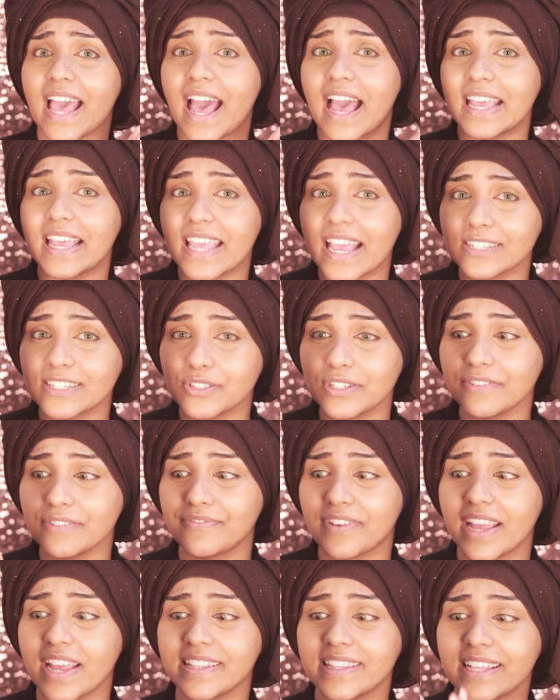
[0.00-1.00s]
I actually
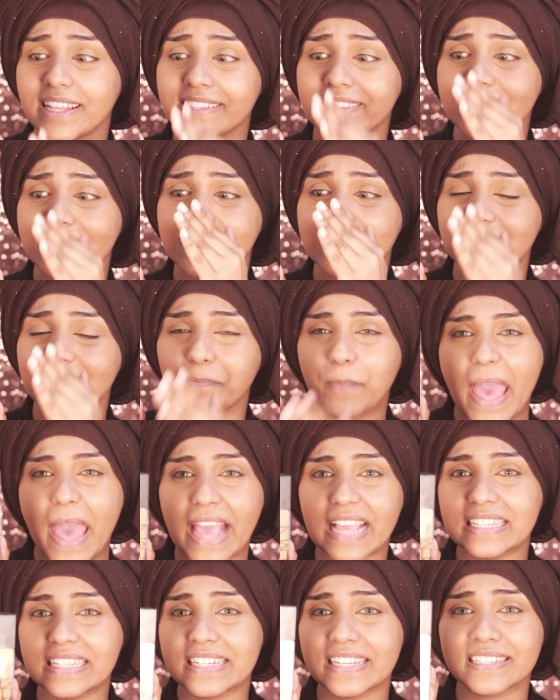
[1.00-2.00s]
find that their
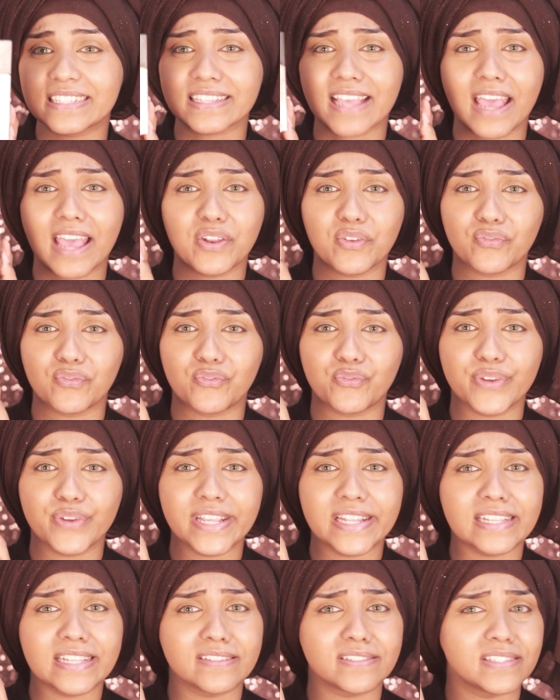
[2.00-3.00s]
packaging is kind of
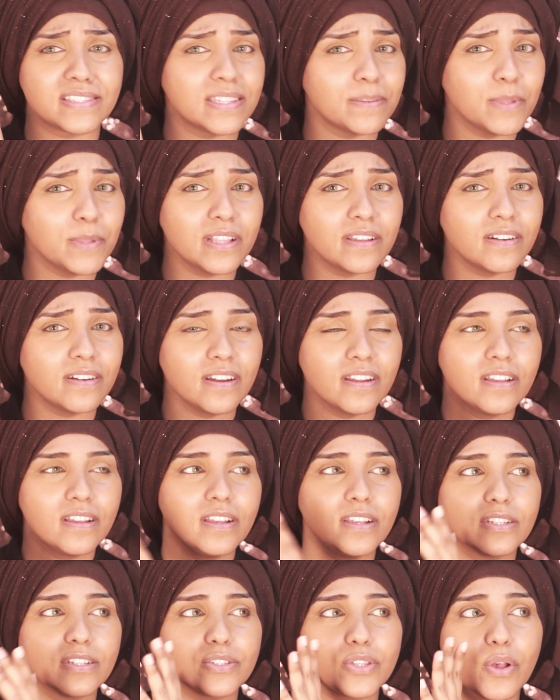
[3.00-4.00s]
really similar.
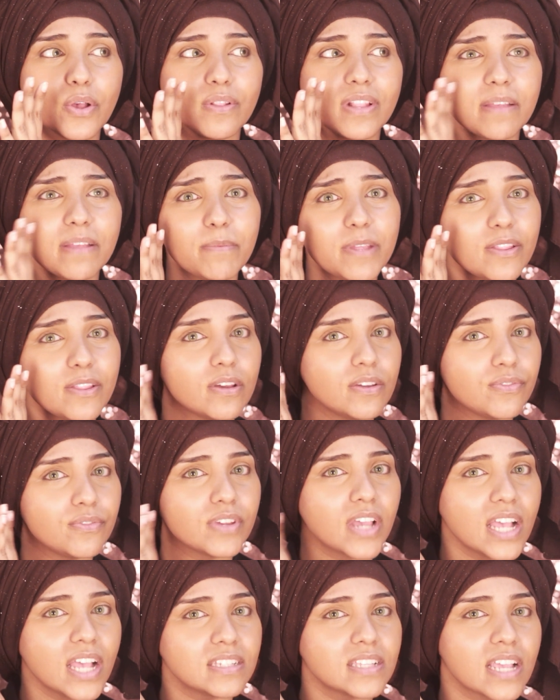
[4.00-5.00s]
So let me know if you
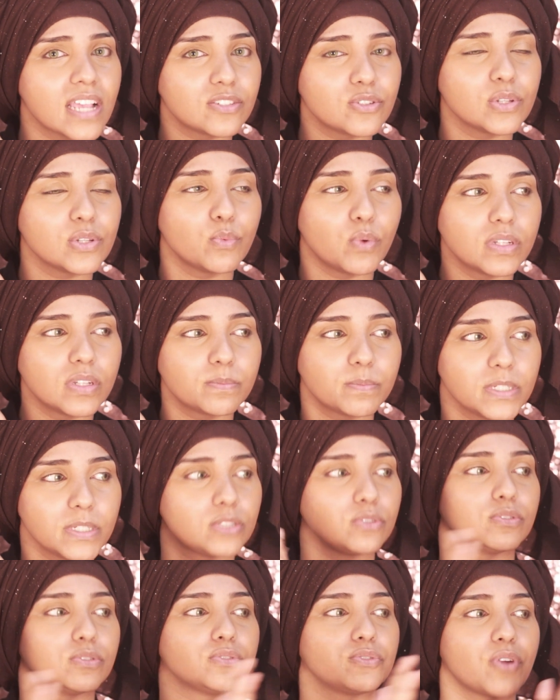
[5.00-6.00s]
guys actually want me
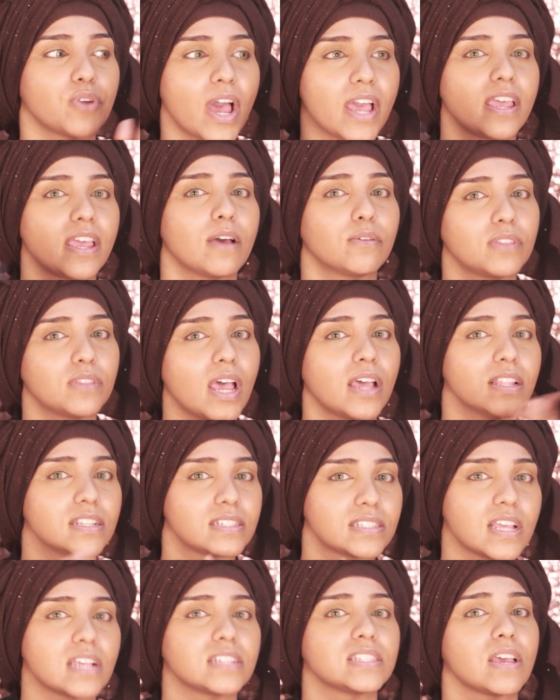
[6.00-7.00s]
to try out the
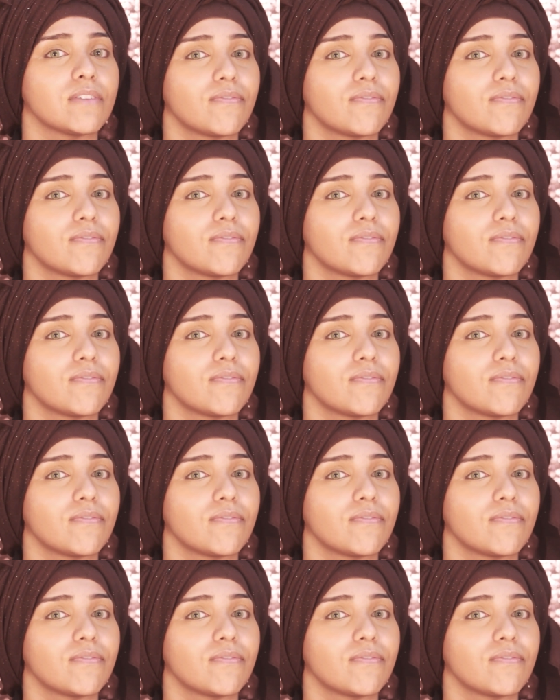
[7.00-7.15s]
Anastasia